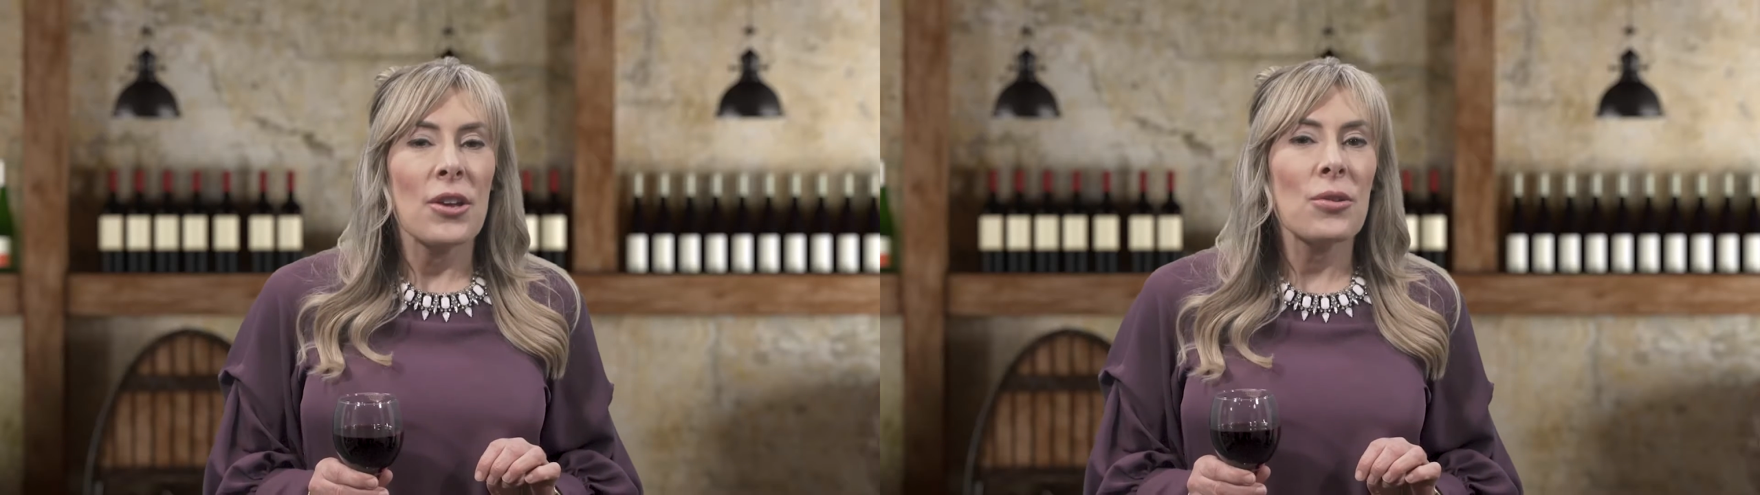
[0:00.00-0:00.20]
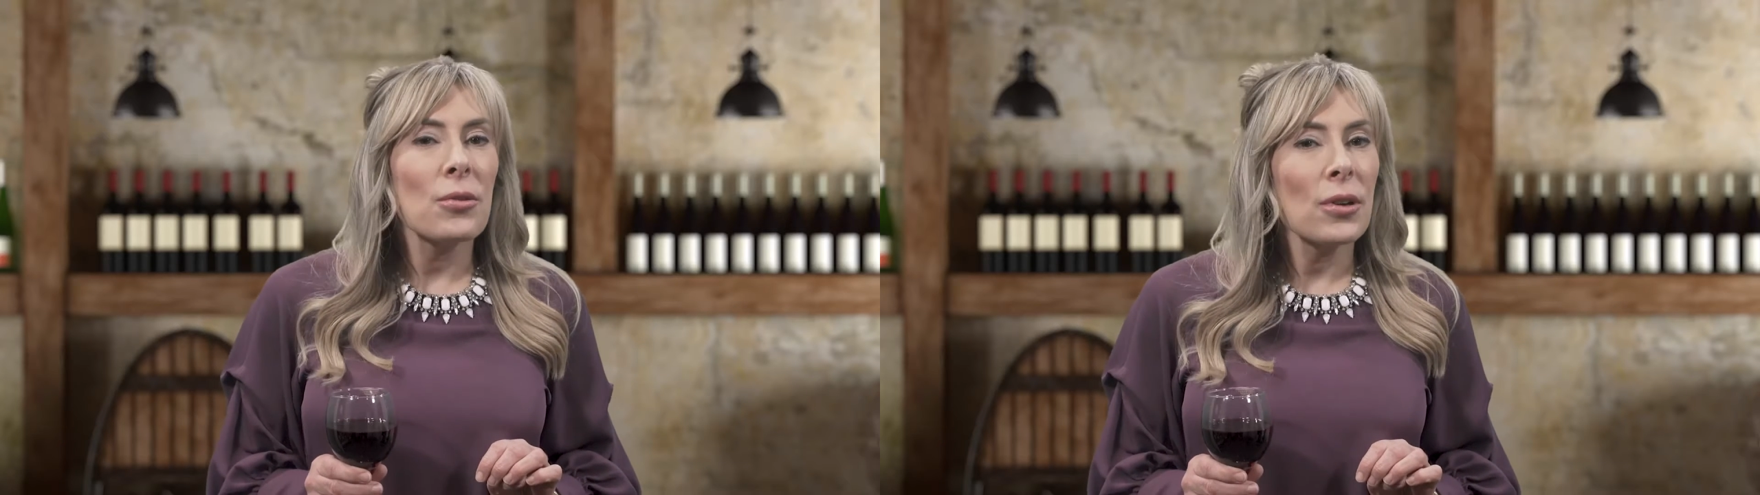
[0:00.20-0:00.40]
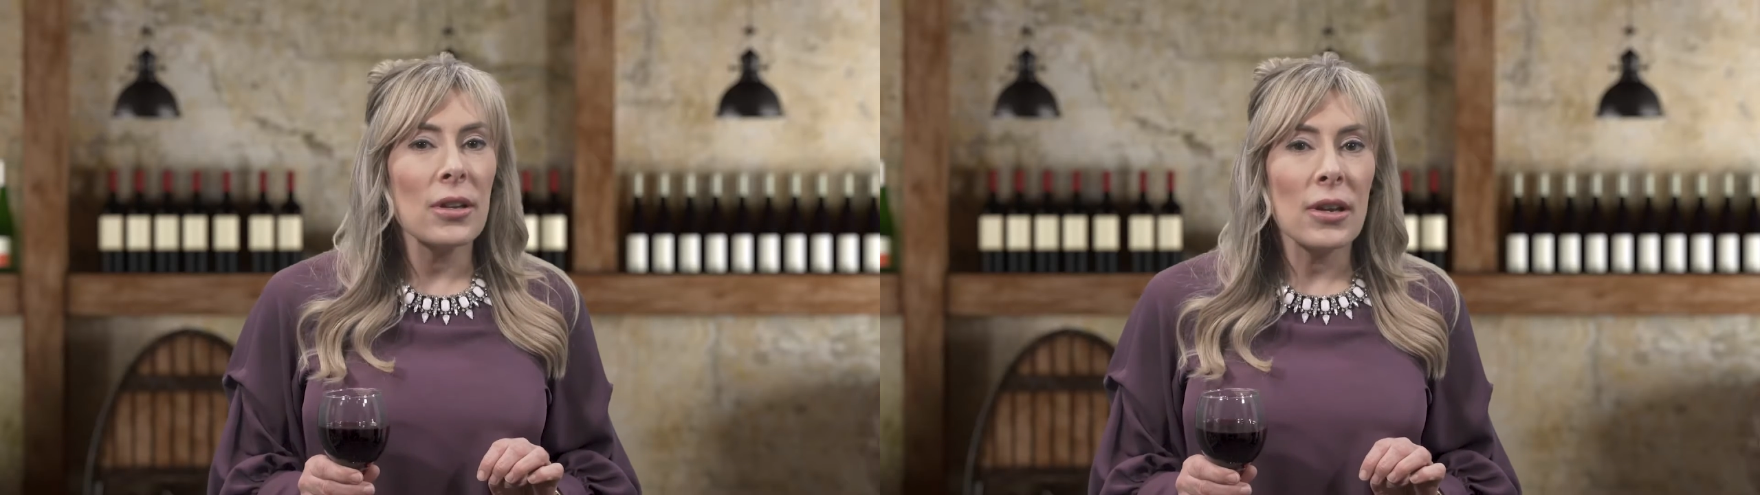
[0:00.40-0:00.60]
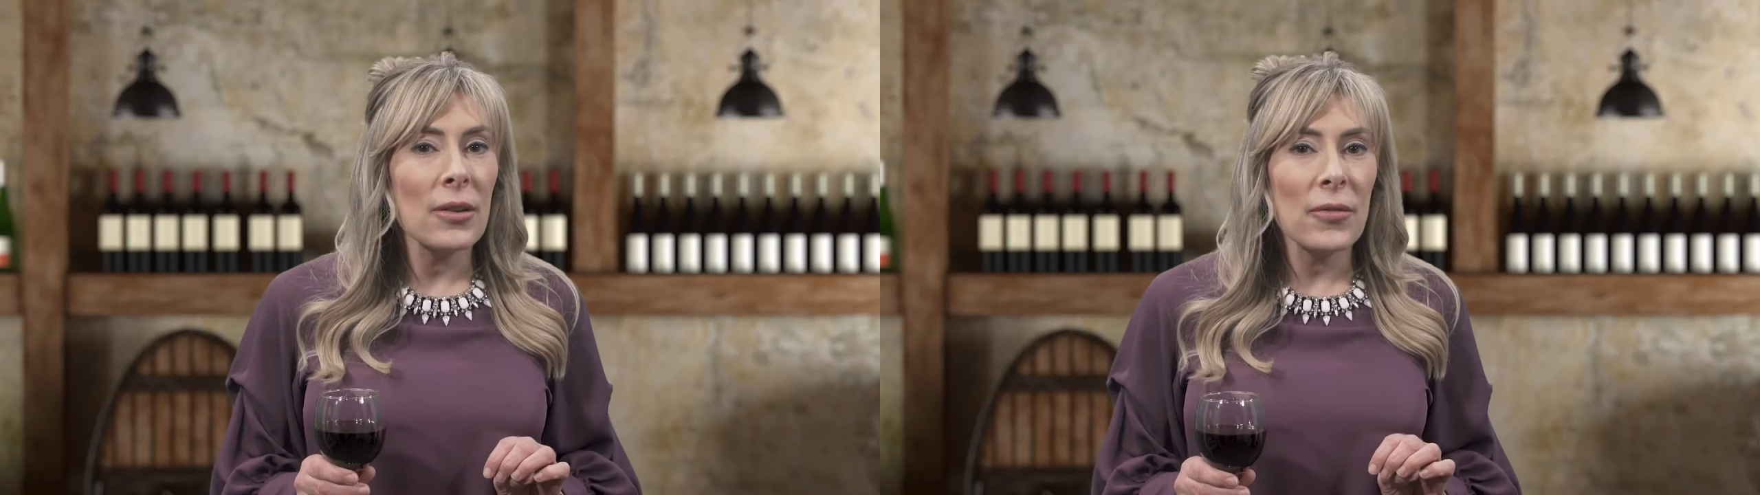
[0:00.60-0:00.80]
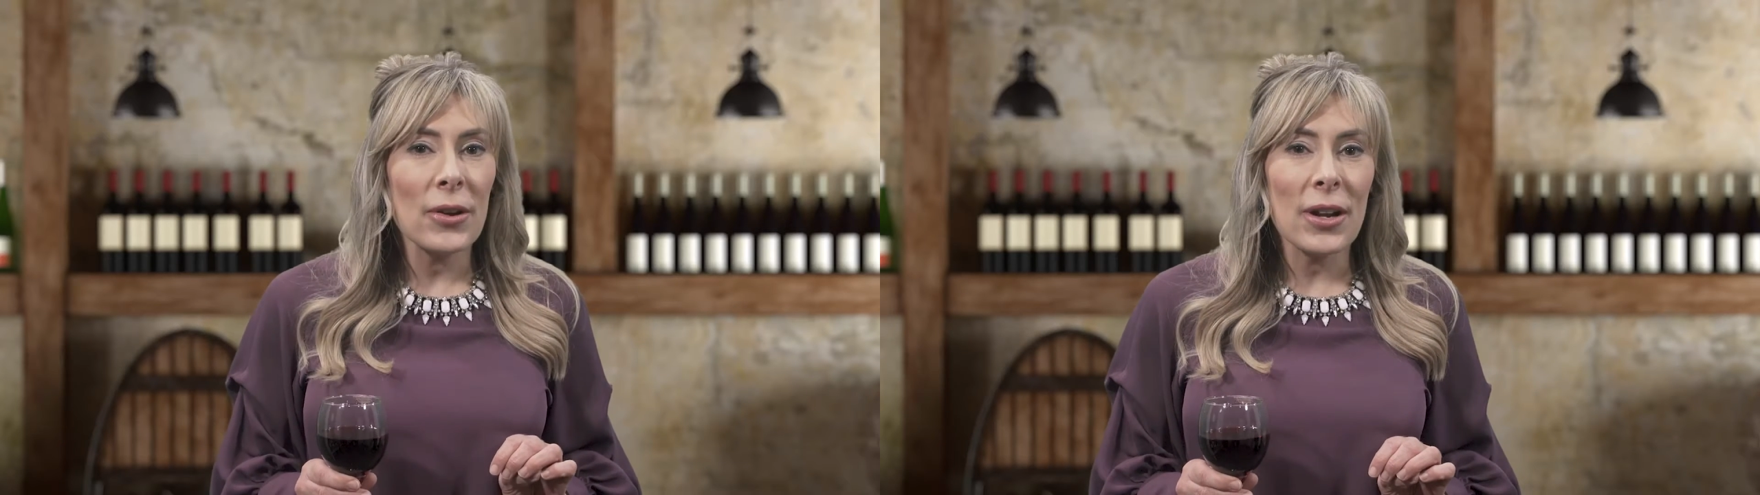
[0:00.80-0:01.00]
you could
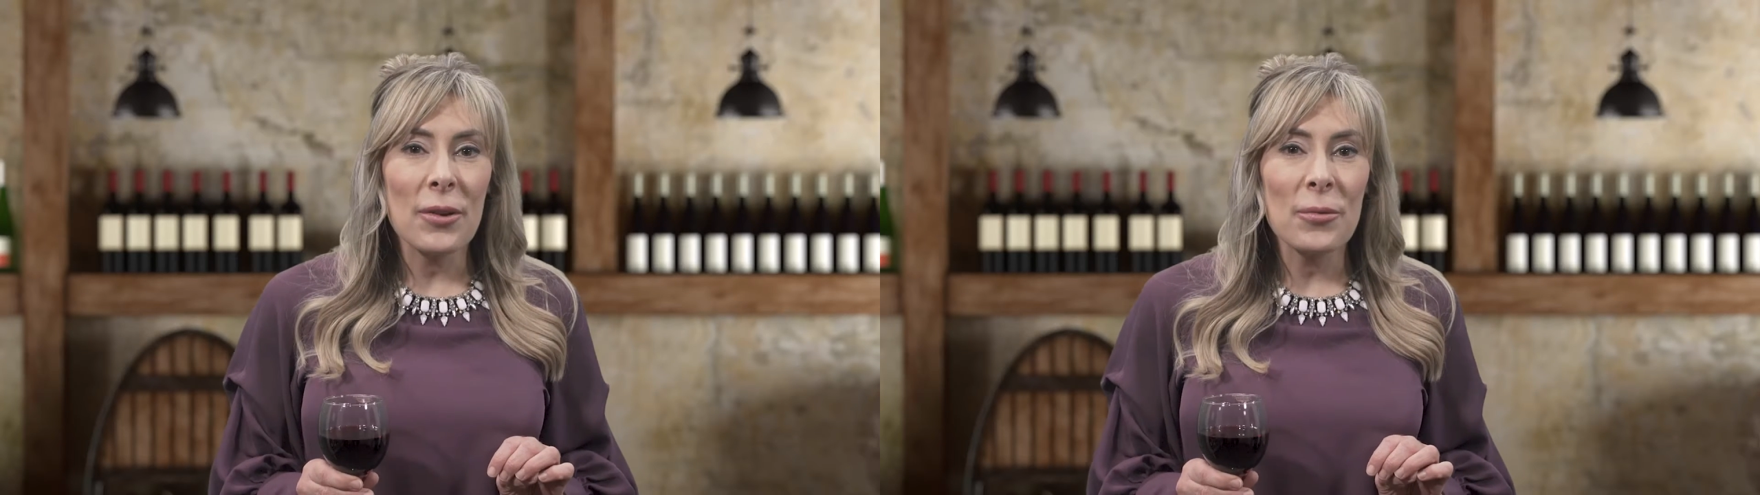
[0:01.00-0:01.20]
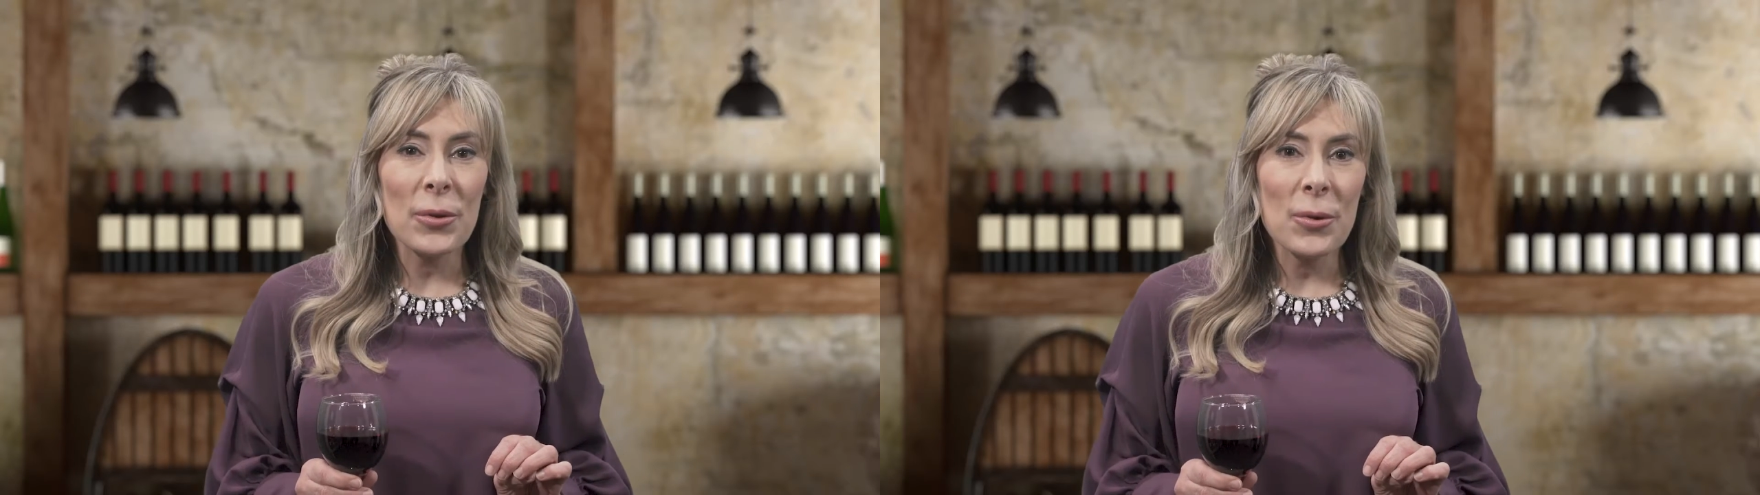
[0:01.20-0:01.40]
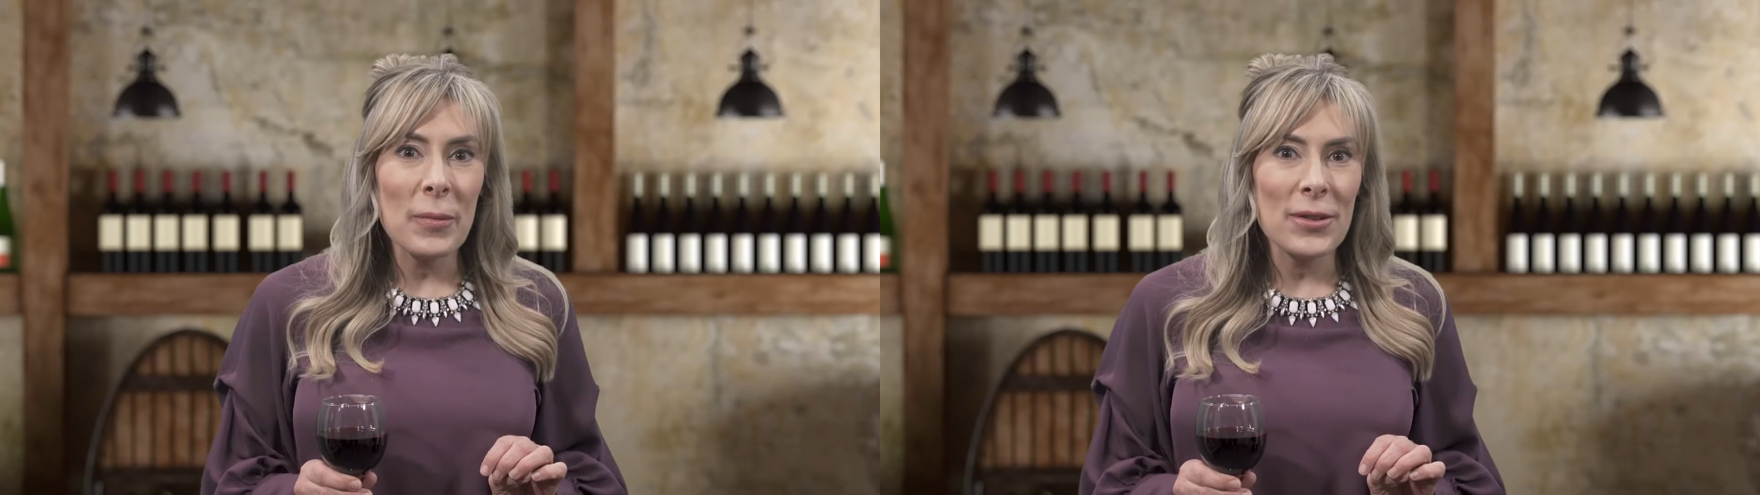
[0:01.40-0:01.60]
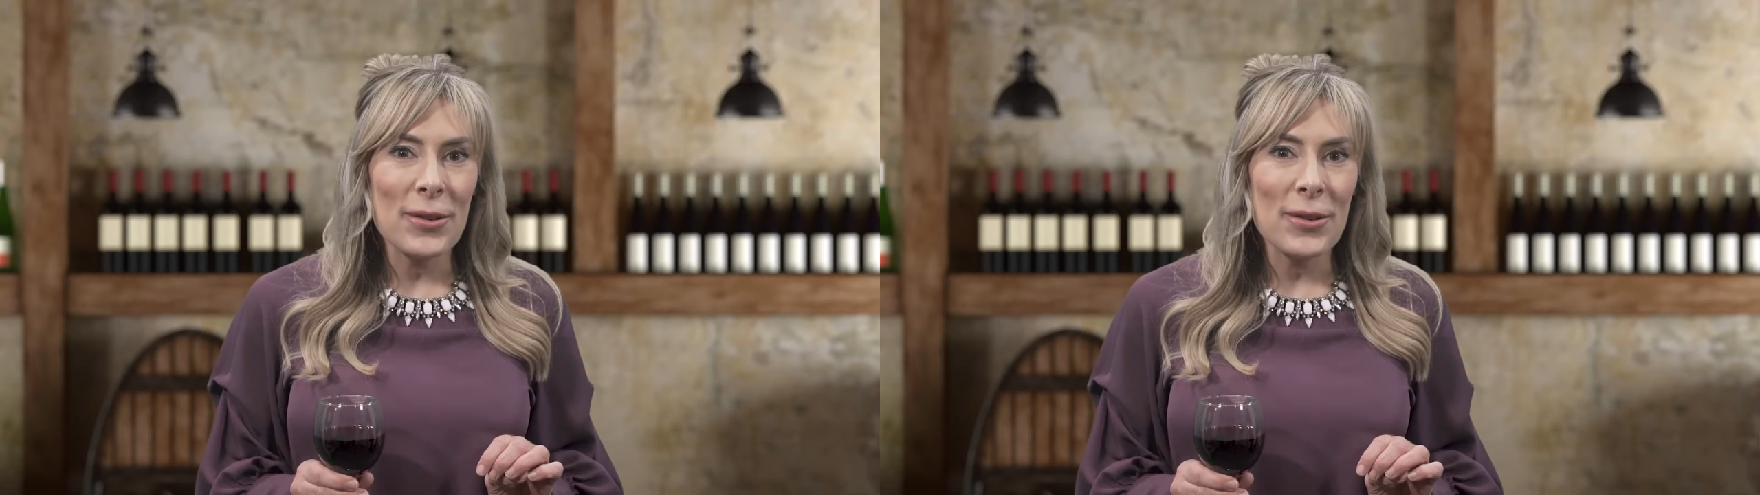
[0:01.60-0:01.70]
convert a room in